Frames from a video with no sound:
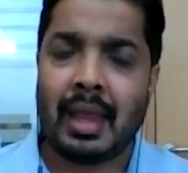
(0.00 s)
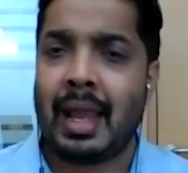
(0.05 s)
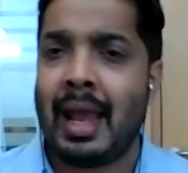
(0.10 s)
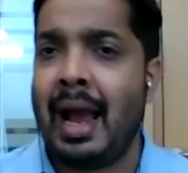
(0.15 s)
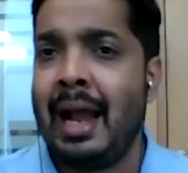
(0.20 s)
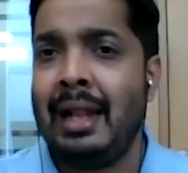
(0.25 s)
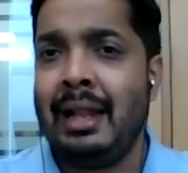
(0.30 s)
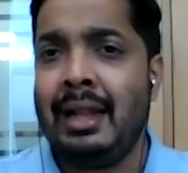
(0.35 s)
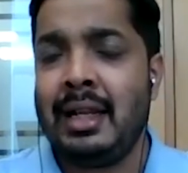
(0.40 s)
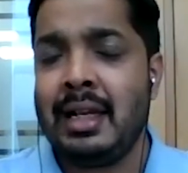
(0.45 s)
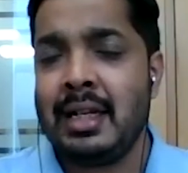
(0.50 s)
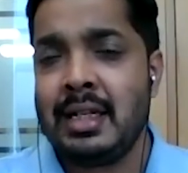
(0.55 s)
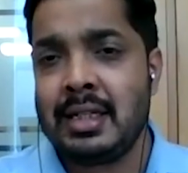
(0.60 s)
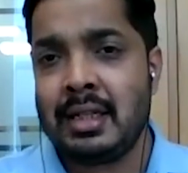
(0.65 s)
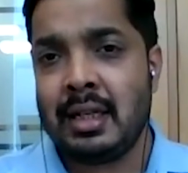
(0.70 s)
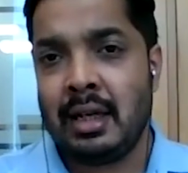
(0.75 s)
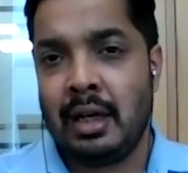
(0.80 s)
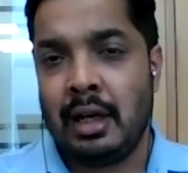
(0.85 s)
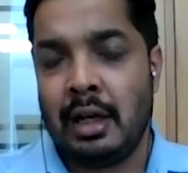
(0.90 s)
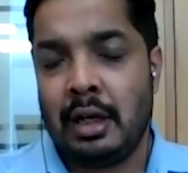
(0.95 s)
And this,
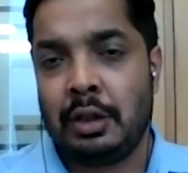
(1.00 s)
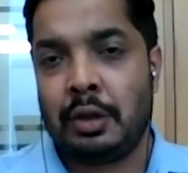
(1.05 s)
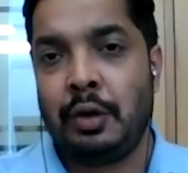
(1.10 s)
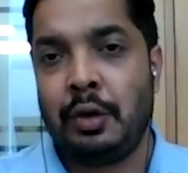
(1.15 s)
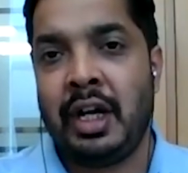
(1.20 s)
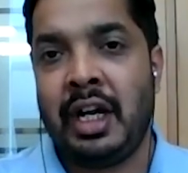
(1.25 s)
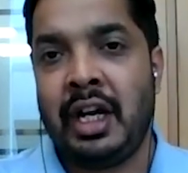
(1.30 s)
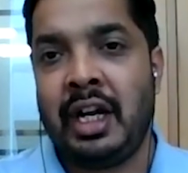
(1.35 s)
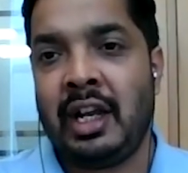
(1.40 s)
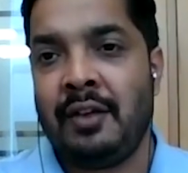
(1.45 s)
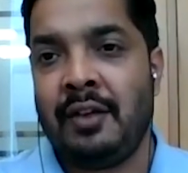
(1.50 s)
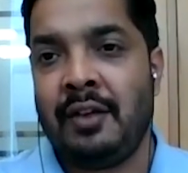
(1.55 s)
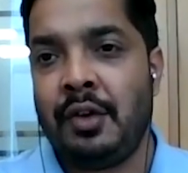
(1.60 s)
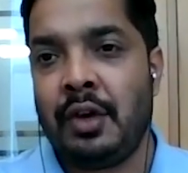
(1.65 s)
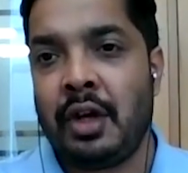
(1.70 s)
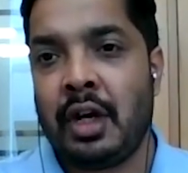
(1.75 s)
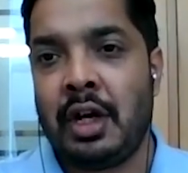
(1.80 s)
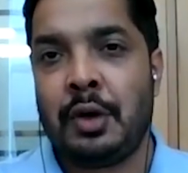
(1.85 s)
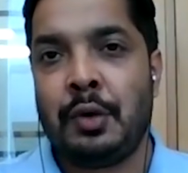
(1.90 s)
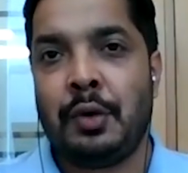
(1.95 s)
through ETF, you
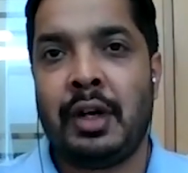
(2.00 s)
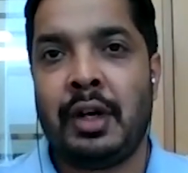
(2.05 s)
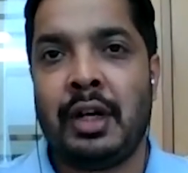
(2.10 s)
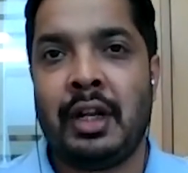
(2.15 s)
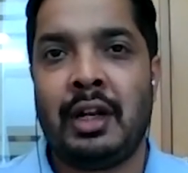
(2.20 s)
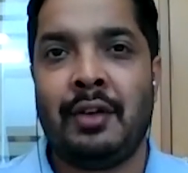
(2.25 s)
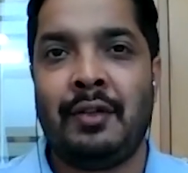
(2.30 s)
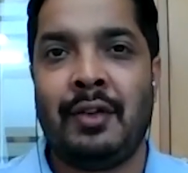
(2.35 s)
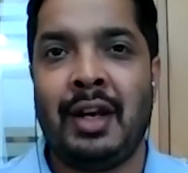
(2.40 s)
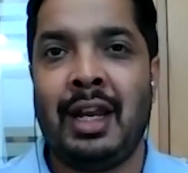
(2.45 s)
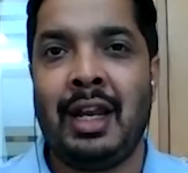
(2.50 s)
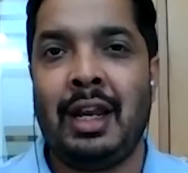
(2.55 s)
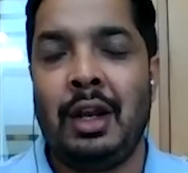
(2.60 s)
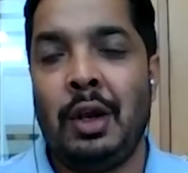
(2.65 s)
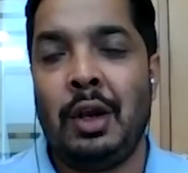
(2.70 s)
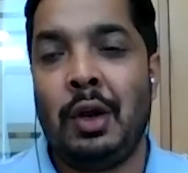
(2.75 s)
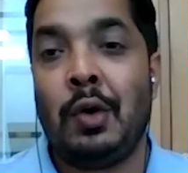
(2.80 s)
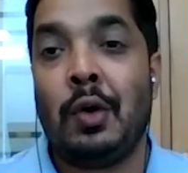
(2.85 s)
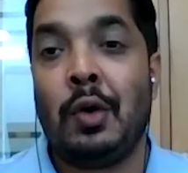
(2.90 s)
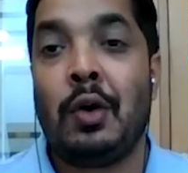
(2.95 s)
can do it in a very
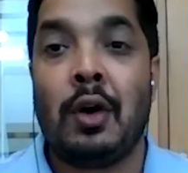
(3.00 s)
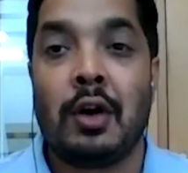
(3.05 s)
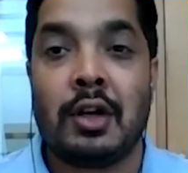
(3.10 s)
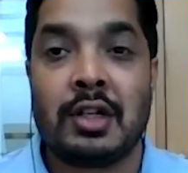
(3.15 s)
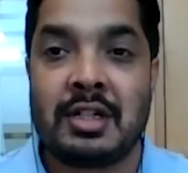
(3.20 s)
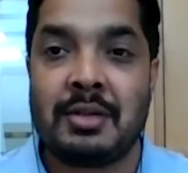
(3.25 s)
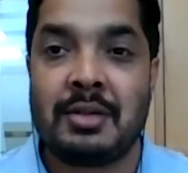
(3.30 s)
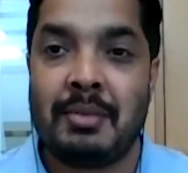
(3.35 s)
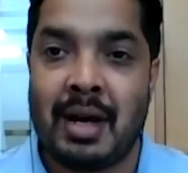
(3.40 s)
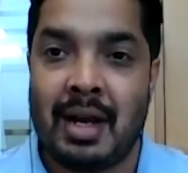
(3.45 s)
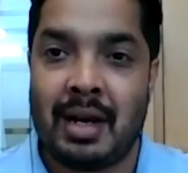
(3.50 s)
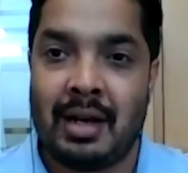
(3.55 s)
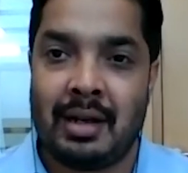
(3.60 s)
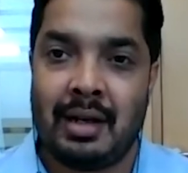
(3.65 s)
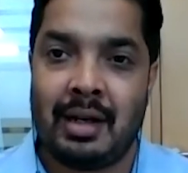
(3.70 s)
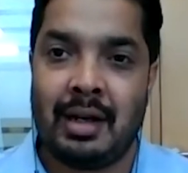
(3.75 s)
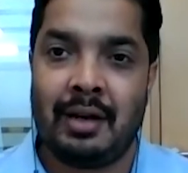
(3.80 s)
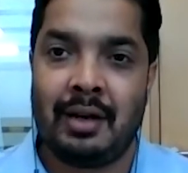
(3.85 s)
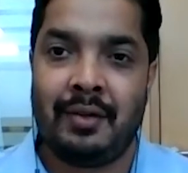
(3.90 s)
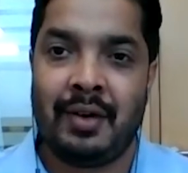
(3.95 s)
low-cost manner,
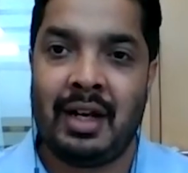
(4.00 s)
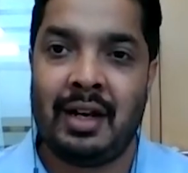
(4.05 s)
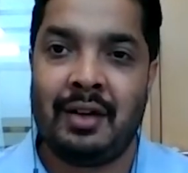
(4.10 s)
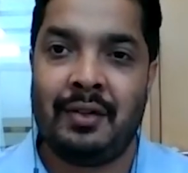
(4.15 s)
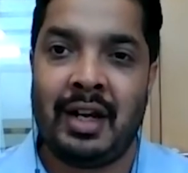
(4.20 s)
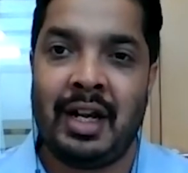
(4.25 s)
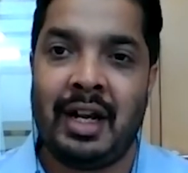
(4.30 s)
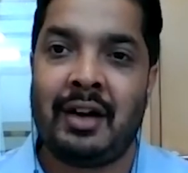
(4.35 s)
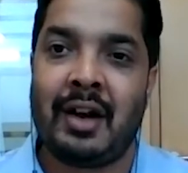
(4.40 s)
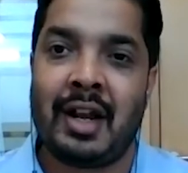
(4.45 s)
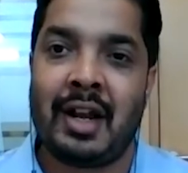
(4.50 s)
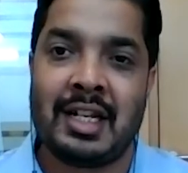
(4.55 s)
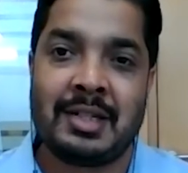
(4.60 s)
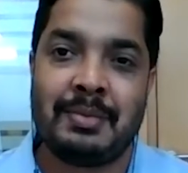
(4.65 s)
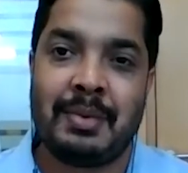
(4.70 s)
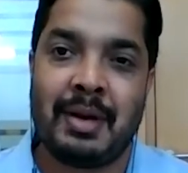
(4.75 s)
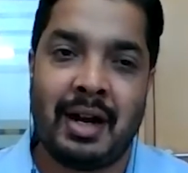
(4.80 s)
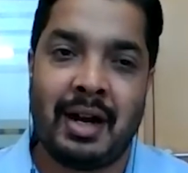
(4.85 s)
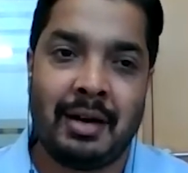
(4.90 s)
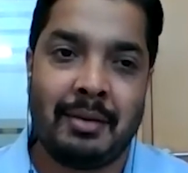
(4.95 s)
in a very
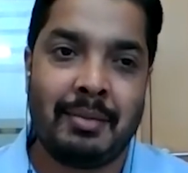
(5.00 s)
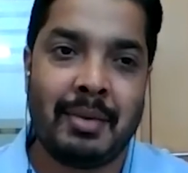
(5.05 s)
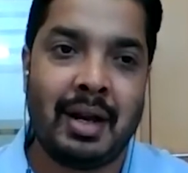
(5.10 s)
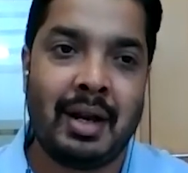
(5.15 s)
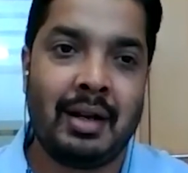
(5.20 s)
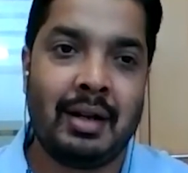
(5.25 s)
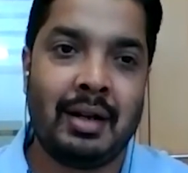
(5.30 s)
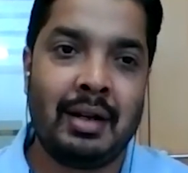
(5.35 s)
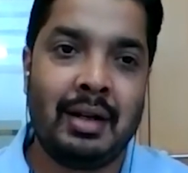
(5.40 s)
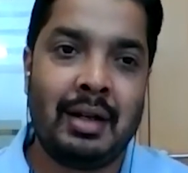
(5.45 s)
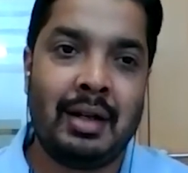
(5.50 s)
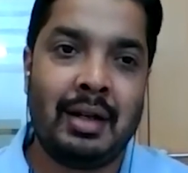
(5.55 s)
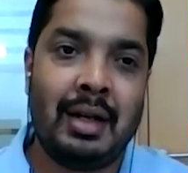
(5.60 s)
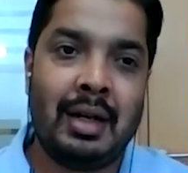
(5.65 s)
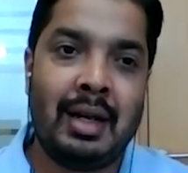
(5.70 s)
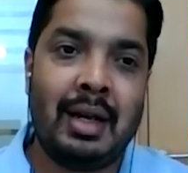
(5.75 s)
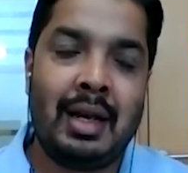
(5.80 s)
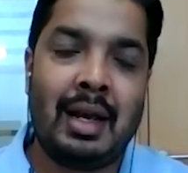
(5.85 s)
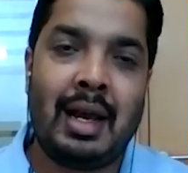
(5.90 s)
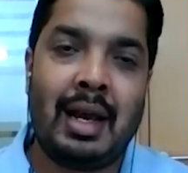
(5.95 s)
transparent manner.
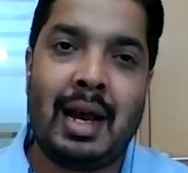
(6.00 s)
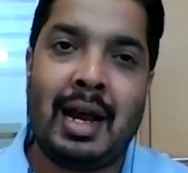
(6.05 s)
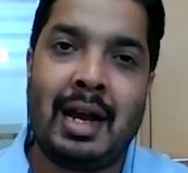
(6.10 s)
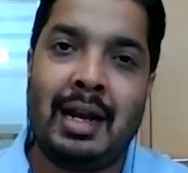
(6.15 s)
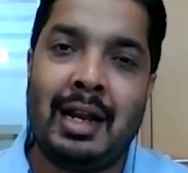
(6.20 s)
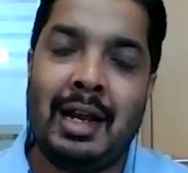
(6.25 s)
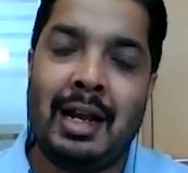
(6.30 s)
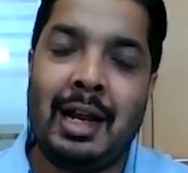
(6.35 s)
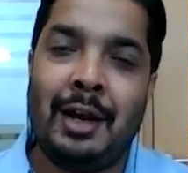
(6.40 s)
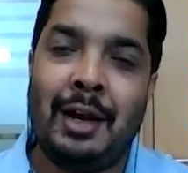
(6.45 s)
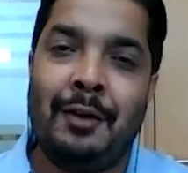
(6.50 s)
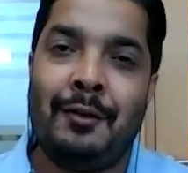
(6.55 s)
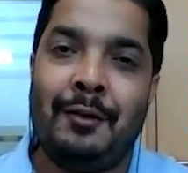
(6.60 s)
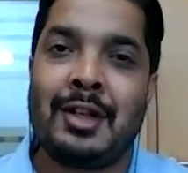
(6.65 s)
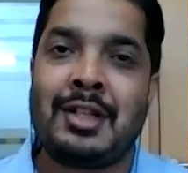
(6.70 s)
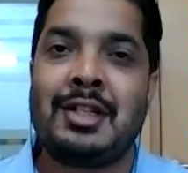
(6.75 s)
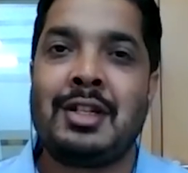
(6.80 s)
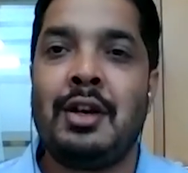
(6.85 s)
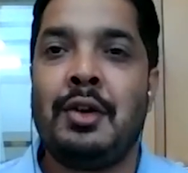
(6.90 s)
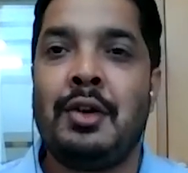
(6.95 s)
And
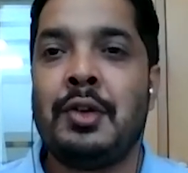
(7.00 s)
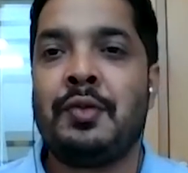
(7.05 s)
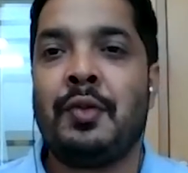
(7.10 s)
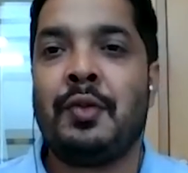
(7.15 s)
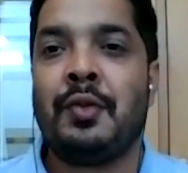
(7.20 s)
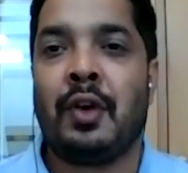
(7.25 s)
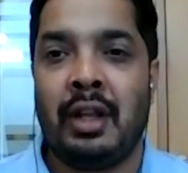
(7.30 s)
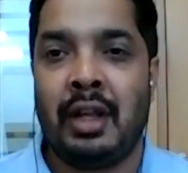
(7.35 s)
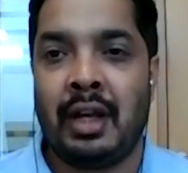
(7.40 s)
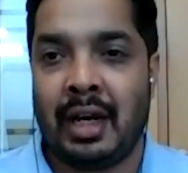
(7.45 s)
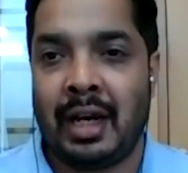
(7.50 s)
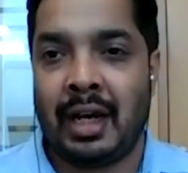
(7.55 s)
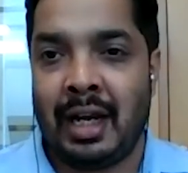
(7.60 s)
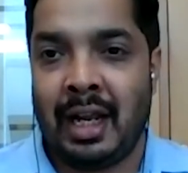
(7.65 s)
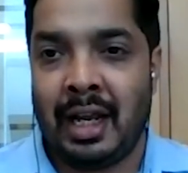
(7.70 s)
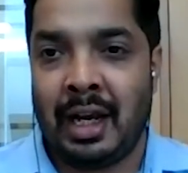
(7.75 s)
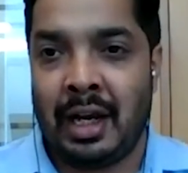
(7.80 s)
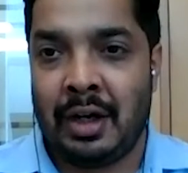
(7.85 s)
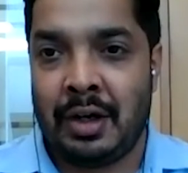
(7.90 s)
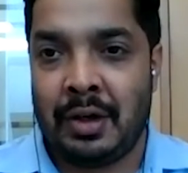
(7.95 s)
investor knows what they are
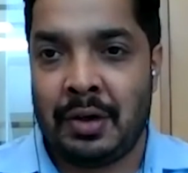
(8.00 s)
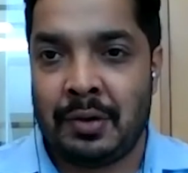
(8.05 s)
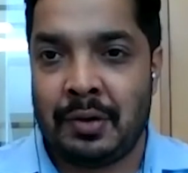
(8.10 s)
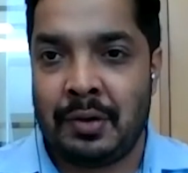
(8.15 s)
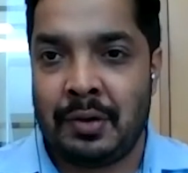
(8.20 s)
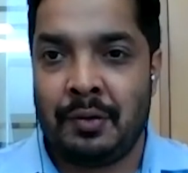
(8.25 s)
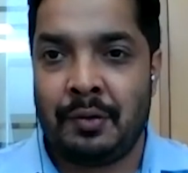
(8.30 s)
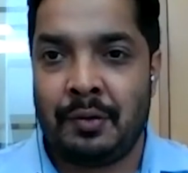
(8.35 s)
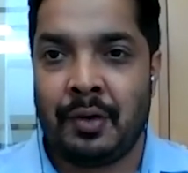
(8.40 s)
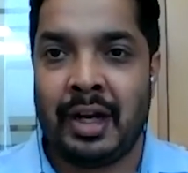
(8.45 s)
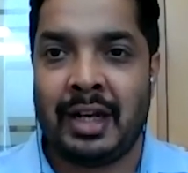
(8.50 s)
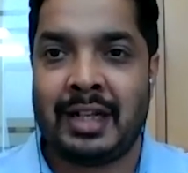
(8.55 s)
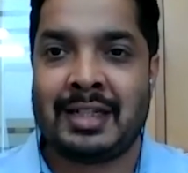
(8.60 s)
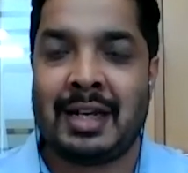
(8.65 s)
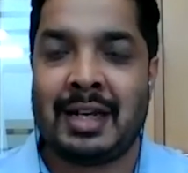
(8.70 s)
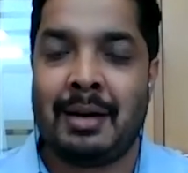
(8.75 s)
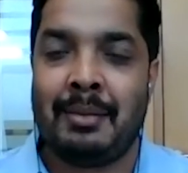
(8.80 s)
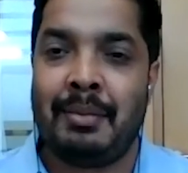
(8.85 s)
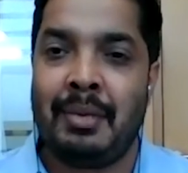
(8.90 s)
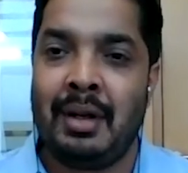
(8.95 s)
getting into. For
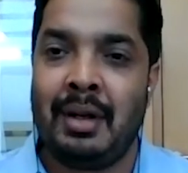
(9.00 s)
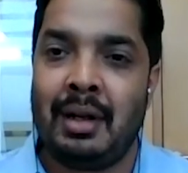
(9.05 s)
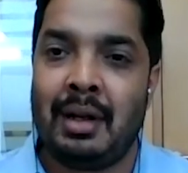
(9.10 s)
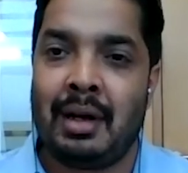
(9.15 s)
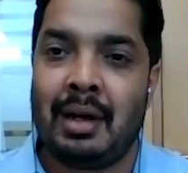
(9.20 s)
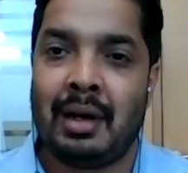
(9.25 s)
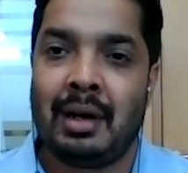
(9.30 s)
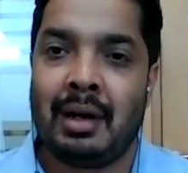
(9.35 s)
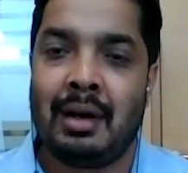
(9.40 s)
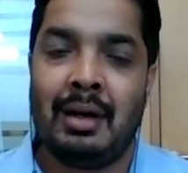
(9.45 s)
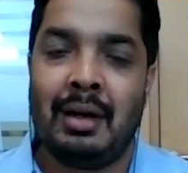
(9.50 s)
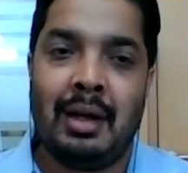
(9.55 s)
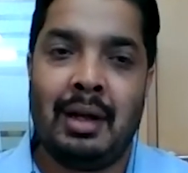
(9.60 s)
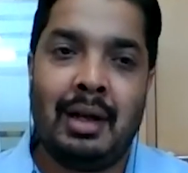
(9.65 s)
example,